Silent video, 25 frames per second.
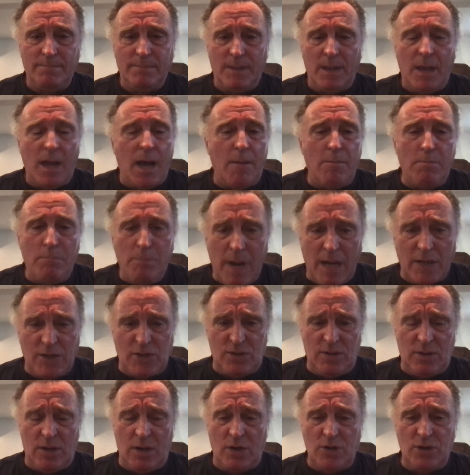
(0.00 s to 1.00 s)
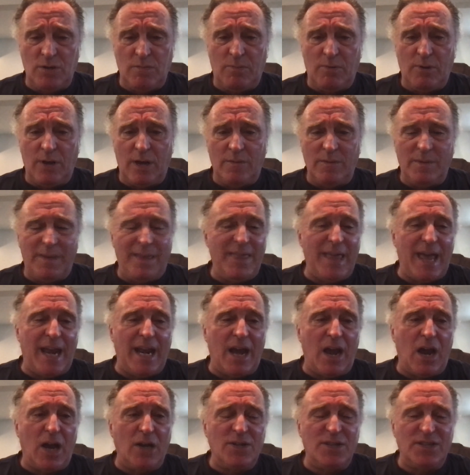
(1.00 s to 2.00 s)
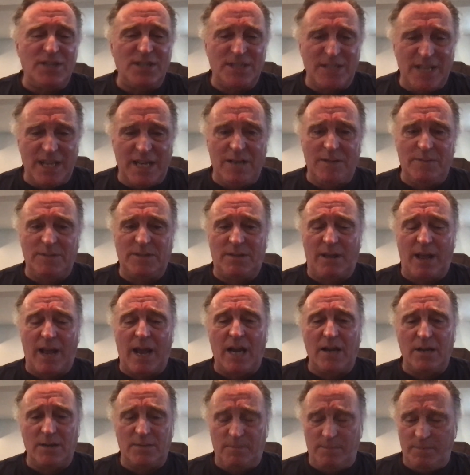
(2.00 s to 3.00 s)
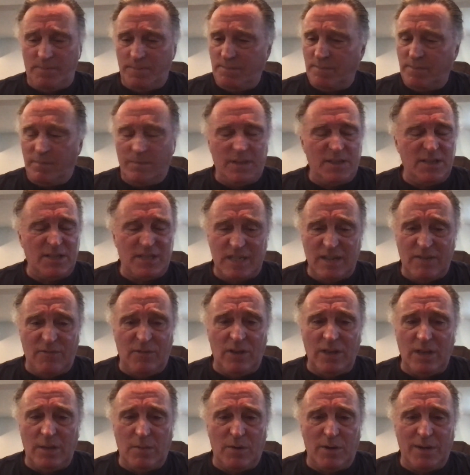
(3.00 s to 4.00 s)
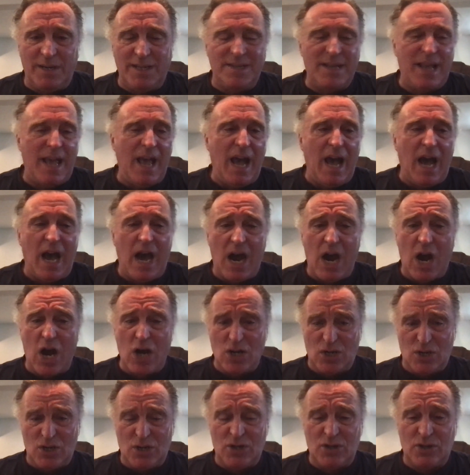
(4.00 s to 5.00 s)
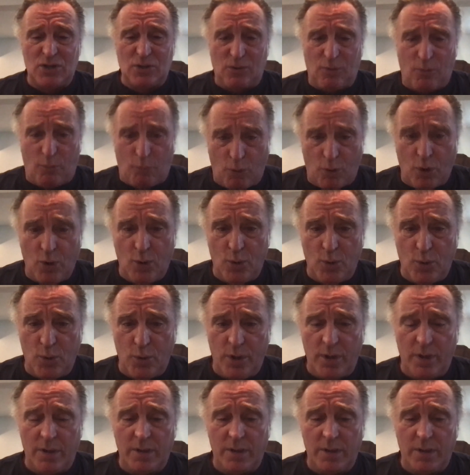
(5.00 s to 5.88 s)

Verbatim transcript: a much larger problem, and that our citizens, our civil liberties are screwed.